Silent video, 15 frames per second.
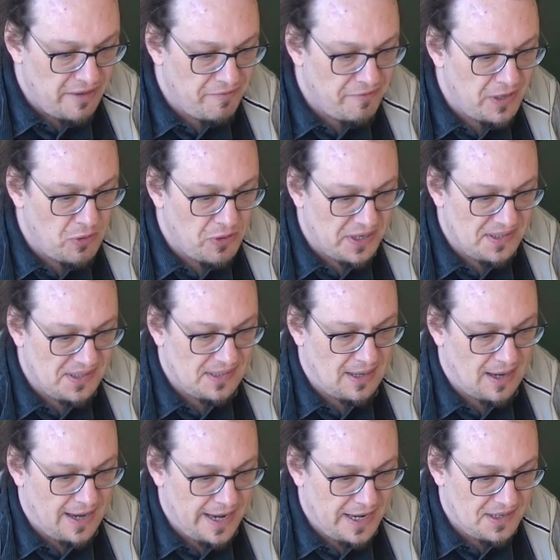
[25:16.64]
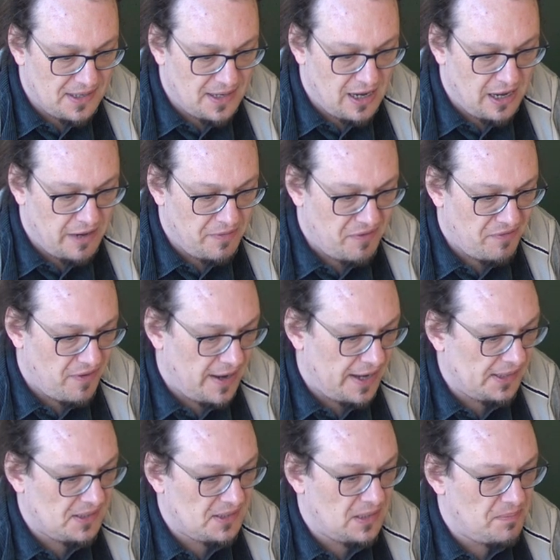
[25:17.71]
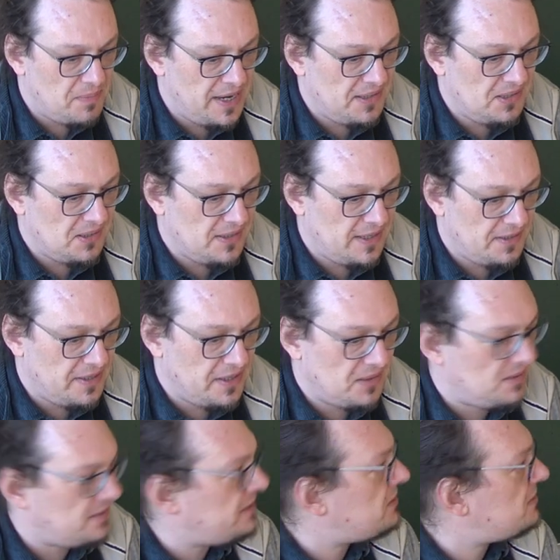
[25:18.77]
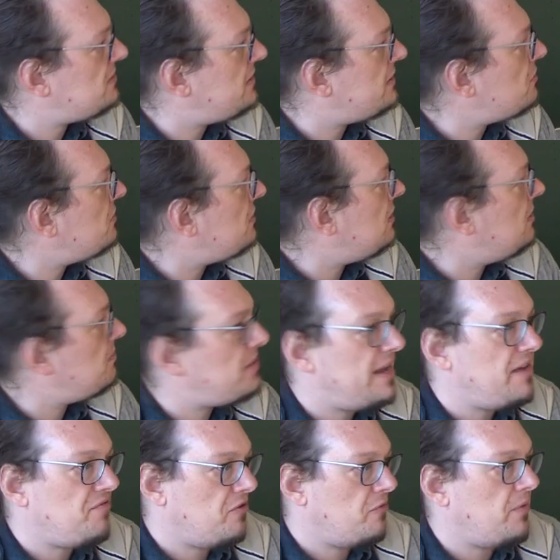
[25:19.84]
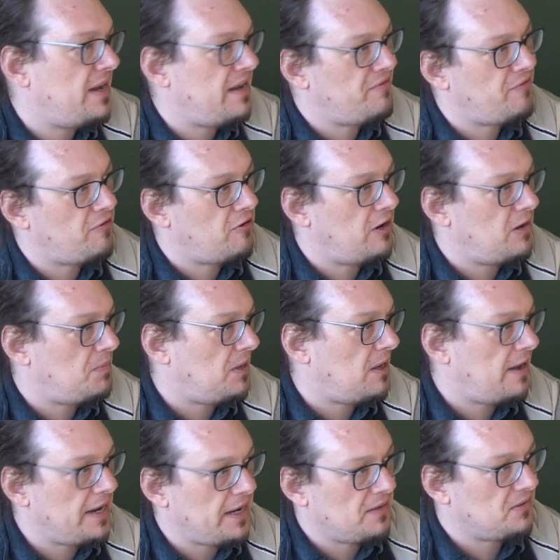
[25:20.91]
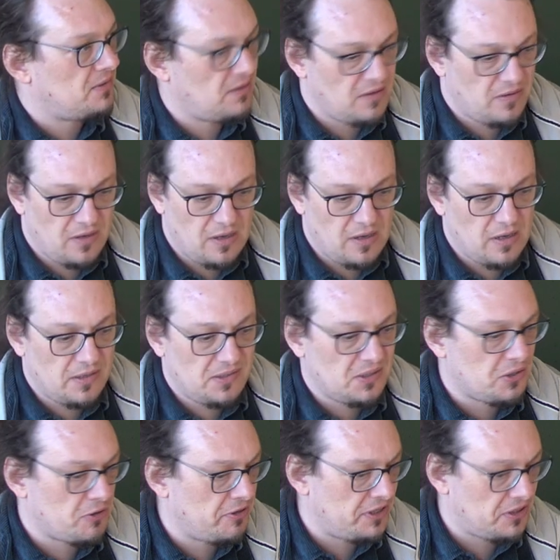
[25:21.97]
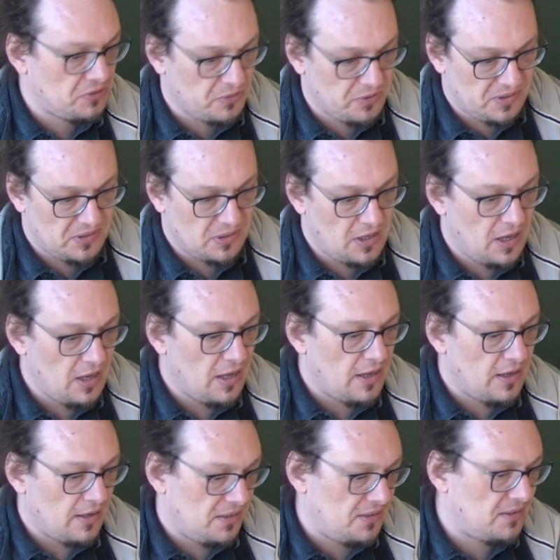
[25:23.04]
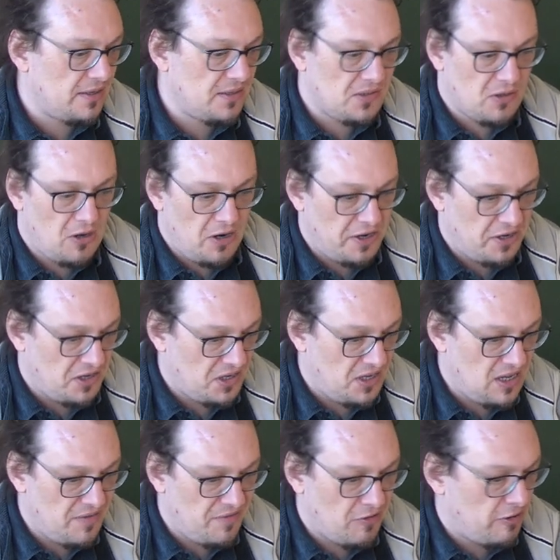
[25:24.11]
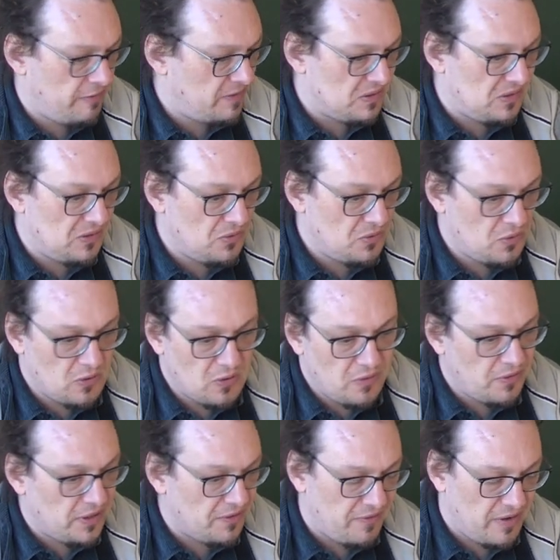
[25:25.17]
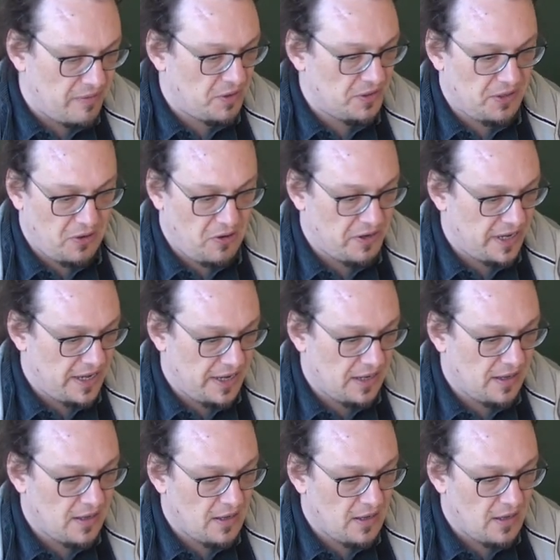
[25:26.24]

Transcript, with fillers: if we look inside, uh, we find some basic settings that are going to pave the way for applying uh, security tools. installing the key for Wazuh if I want logging,